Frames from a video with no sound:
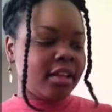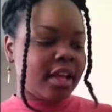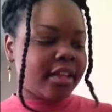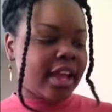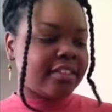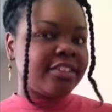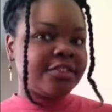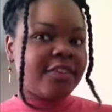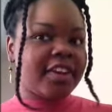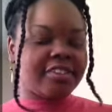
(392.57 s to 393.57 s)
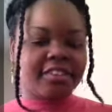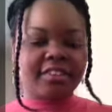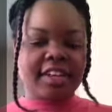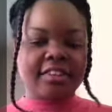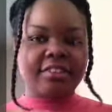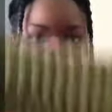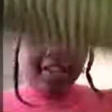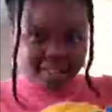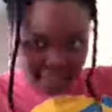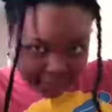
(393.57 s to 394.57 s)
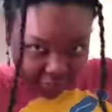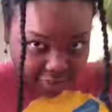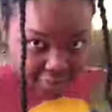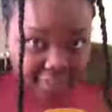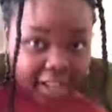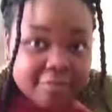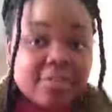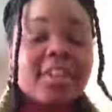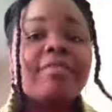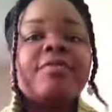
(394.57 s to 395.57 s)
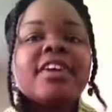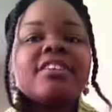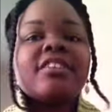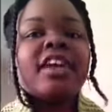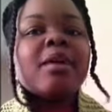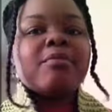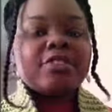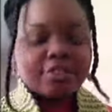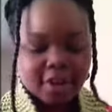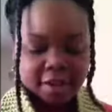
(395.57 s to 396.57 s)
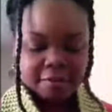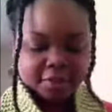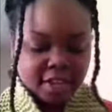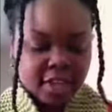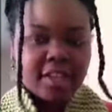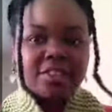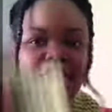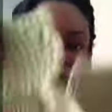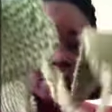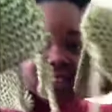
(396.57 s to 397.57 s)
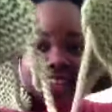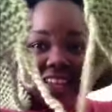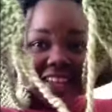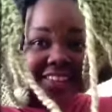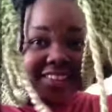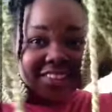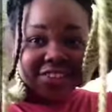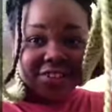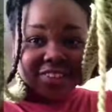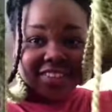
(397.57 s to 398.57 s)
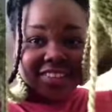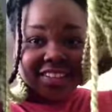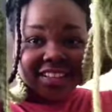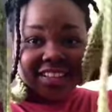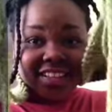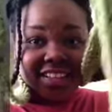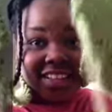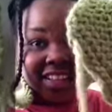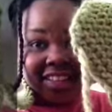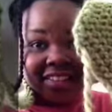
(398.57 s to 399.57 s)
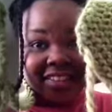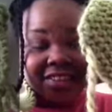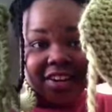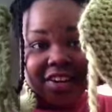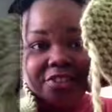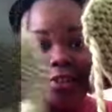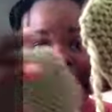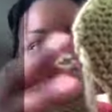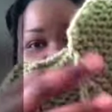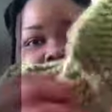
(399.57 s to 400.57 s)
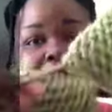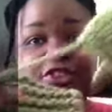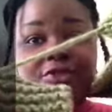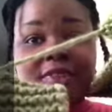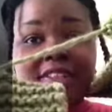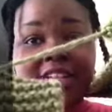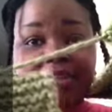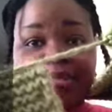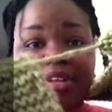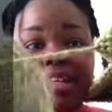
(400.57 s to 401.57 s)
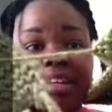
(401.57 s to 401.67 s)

Yeah, I just finished this yesterday. This got done yesterday. I'm still not done with the ends, as you can see. Still not sure what I'm gonna do with them.